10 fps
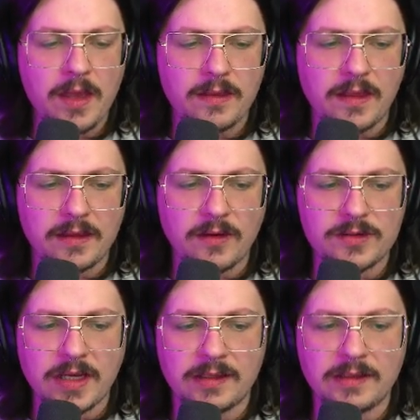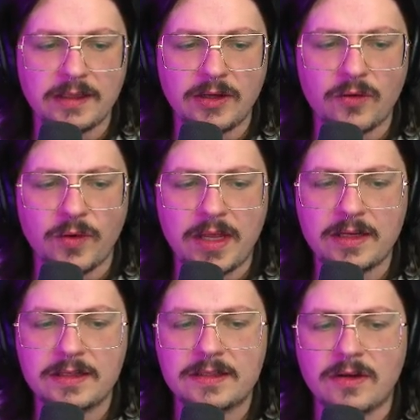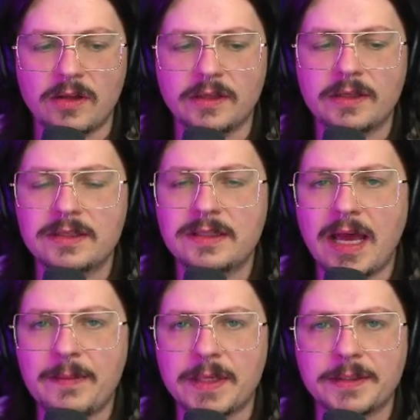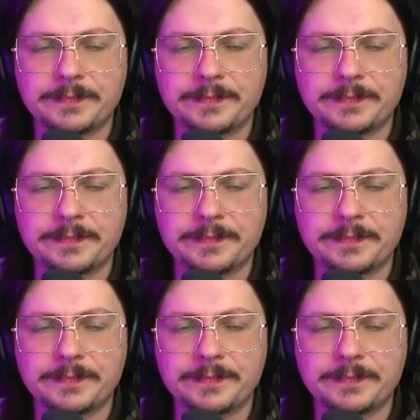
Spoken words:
that there's a little green solid diamond.